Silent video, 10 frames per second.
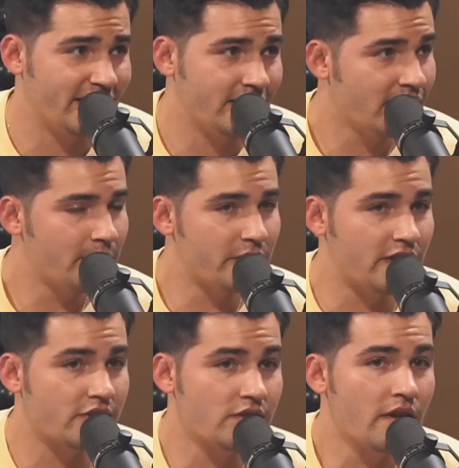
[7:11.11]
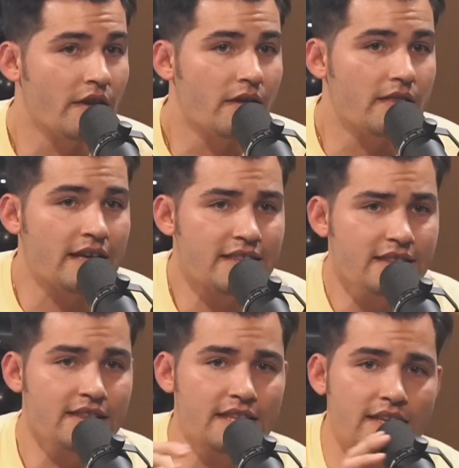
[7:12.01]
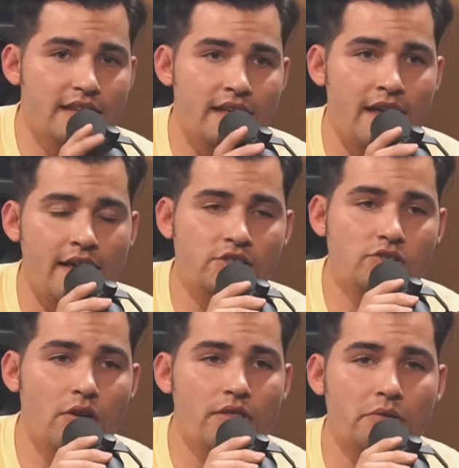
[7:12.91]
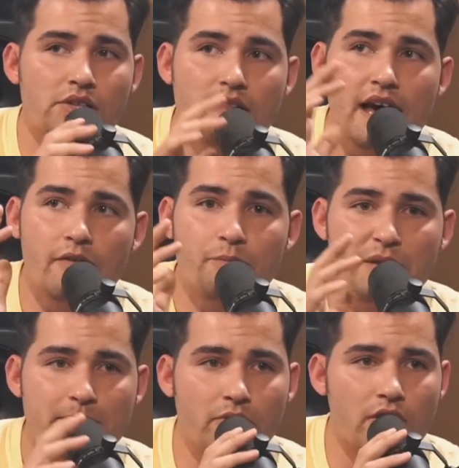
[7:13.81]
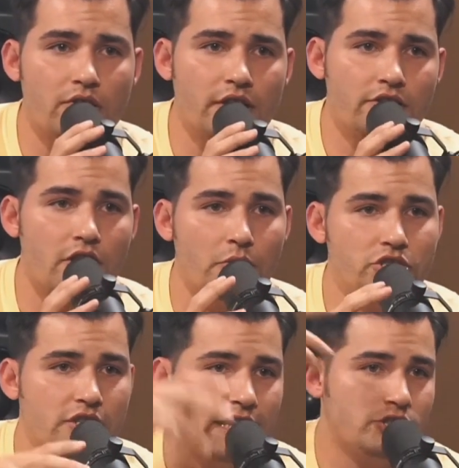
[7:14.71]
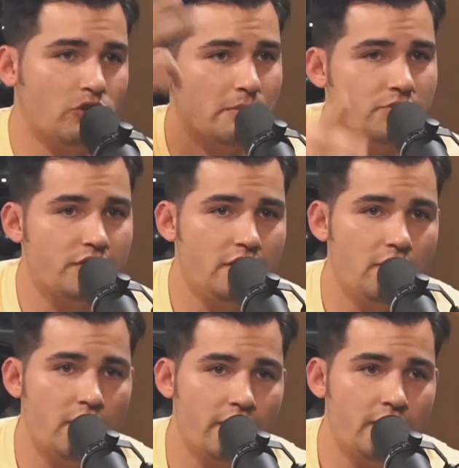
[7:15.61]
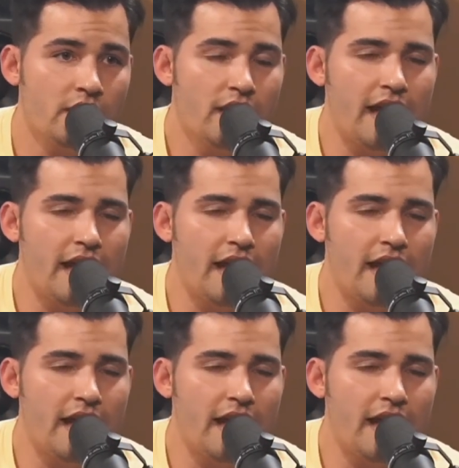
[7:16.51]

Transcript: Like because I think the thing, eh, and so there was a lot of people going like, yo, we should have had Charm City on it.